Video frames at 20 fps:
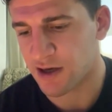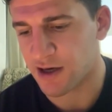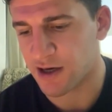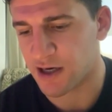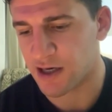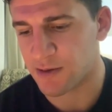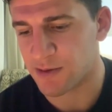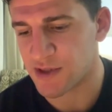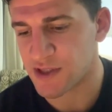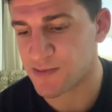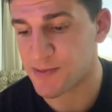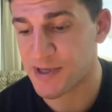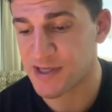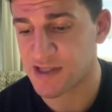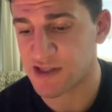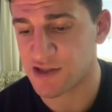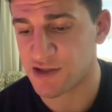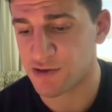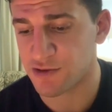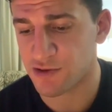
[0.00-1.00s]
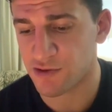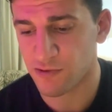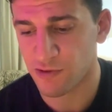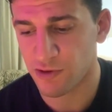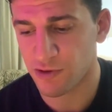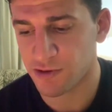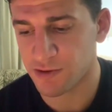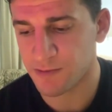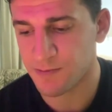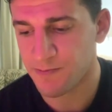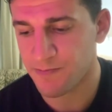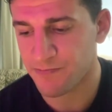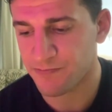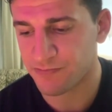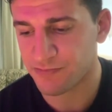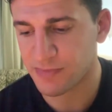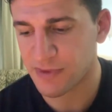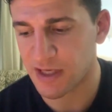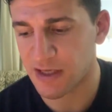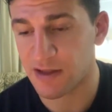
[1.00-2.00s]
um, a spicy tuna roll,
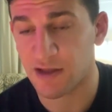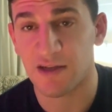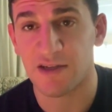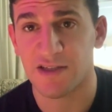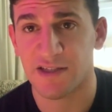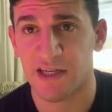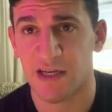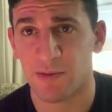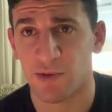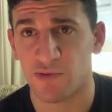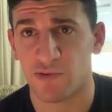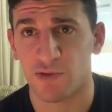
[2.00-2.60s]
and then a salmon